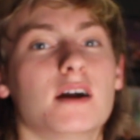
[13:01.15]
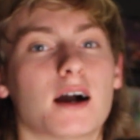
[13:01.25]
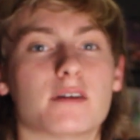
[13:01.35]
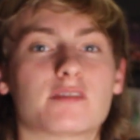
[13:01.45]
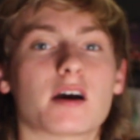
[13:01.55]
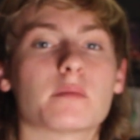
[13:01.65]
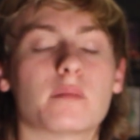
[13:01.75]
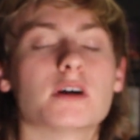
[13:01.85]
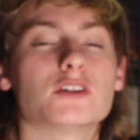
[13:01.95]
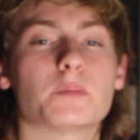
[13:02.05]
I've got a
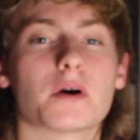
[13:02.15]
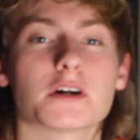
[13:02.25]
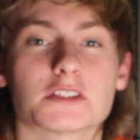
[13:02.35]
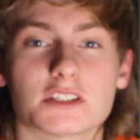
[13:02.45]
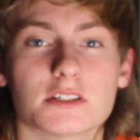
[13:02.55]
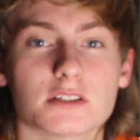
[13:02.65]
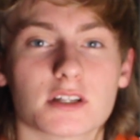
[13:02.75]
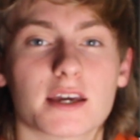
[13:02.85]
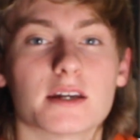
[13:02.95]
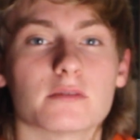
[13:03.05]
bunch of parts here
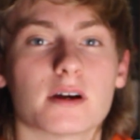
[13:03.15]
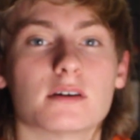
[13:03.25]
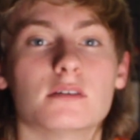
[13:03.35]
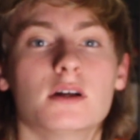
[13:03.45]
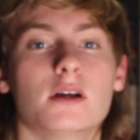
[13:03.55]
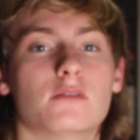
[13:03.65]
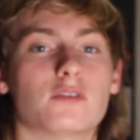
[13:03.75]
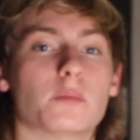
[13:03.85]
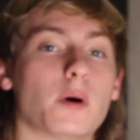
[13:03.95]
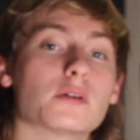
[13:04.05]
laying around
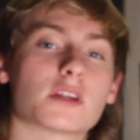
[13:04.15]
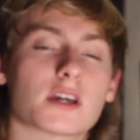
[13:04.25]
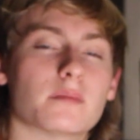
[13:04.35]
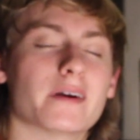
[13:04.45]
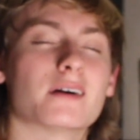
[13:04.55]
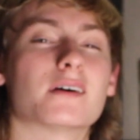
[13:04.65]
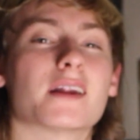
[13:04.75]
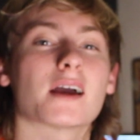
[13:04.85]
for both the Camaro,